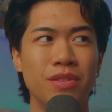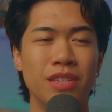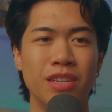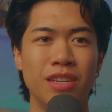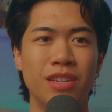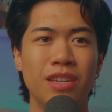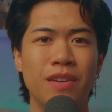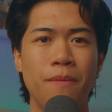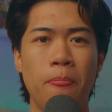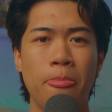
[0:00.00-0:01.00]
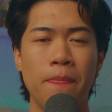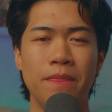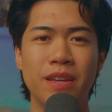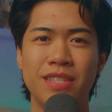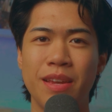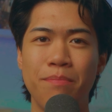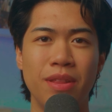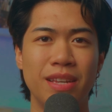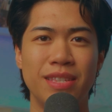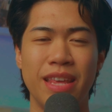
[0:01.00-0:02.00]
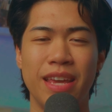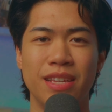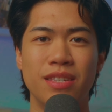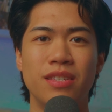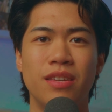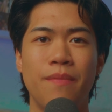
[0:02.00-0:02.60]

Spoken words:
to the simplest things.